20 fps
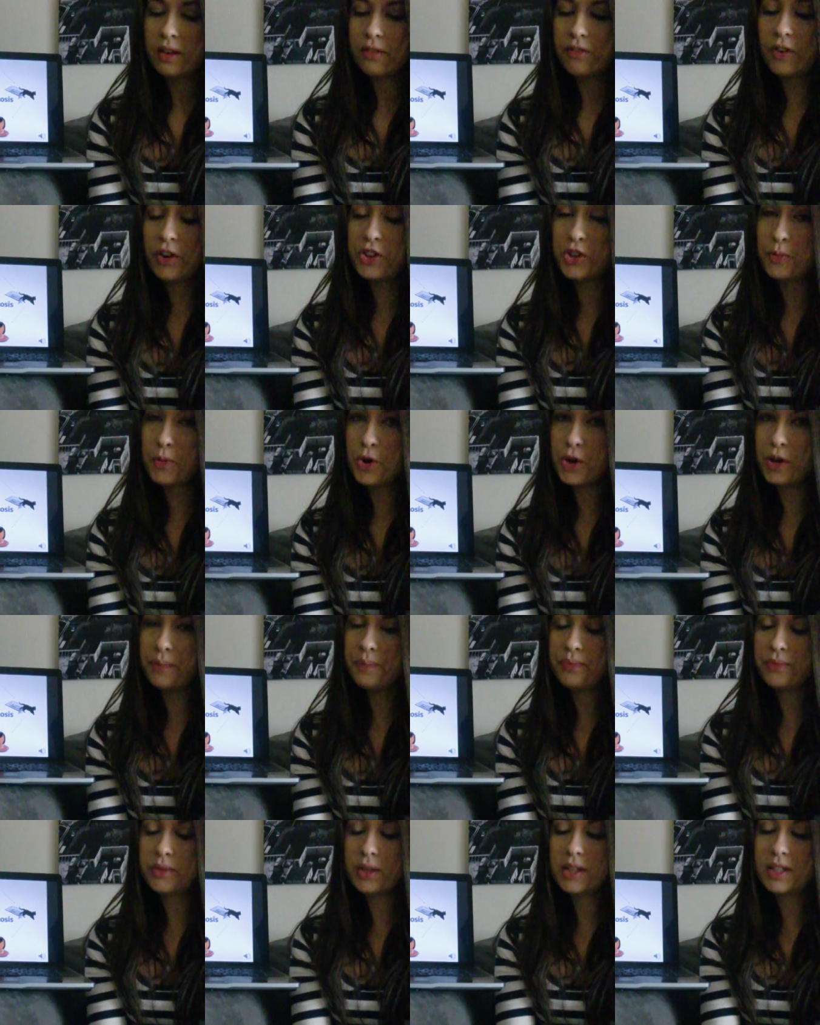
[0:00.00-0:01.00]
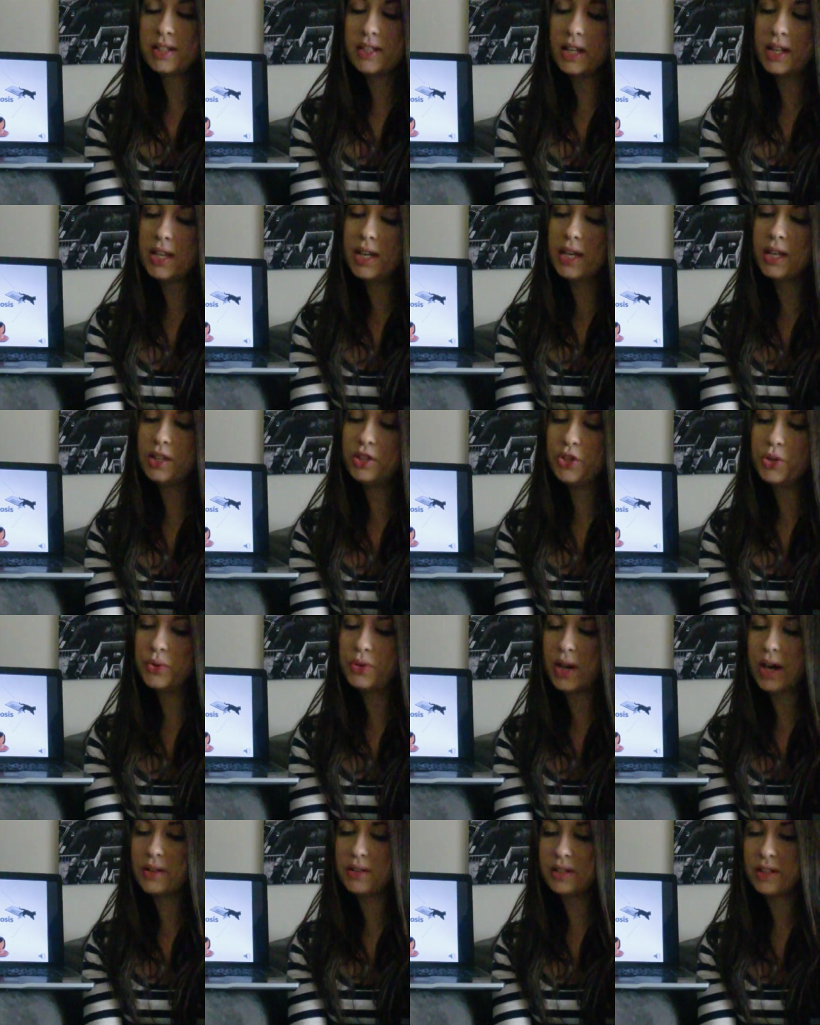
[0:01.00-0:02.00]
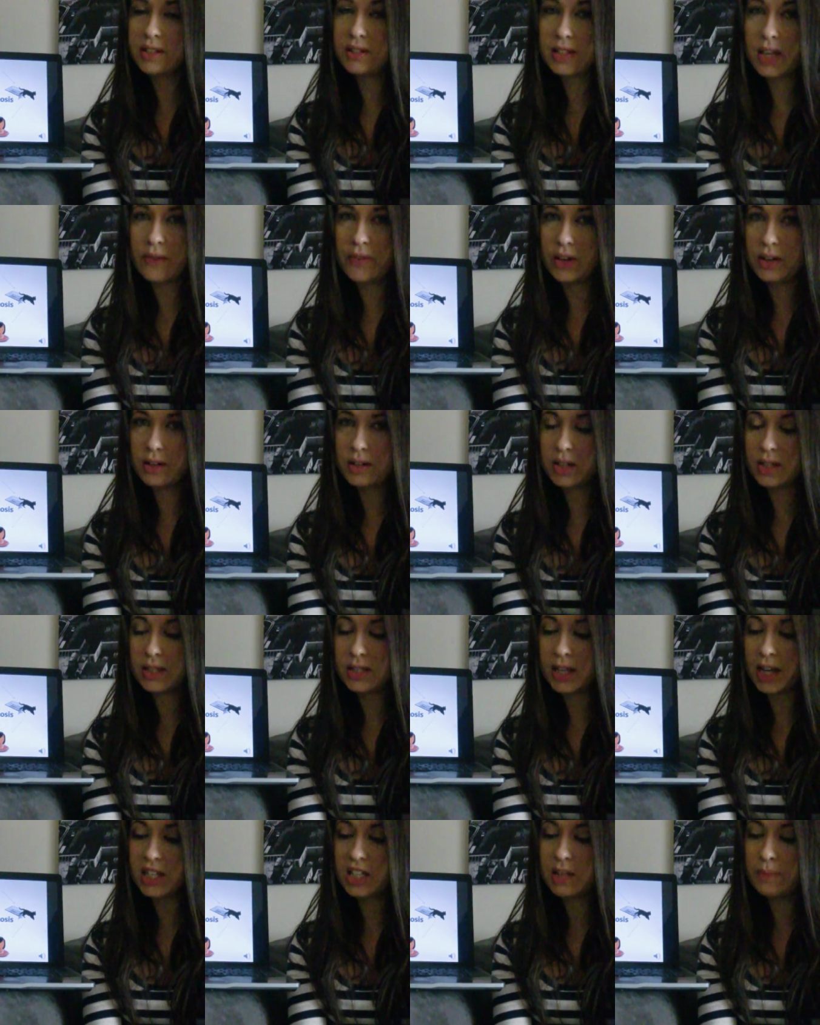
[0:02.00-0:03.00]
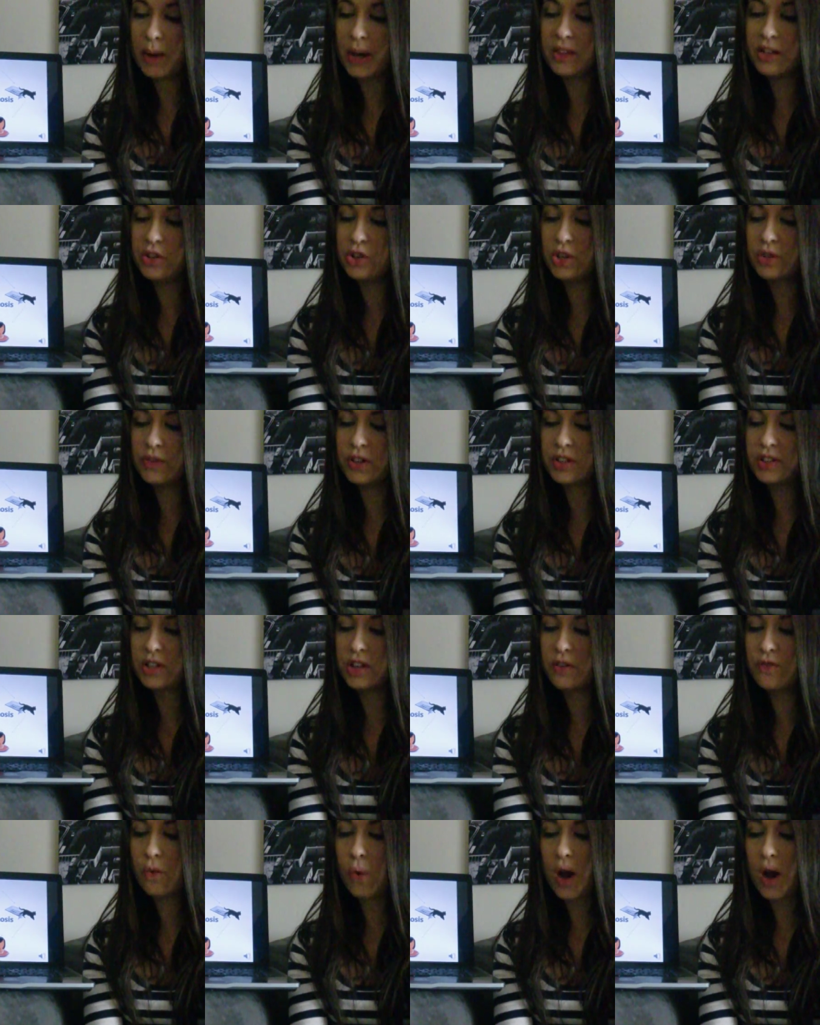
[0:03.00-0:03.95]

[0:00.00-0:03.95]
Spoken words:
Furthermore, a study in 2007 conducted by the University of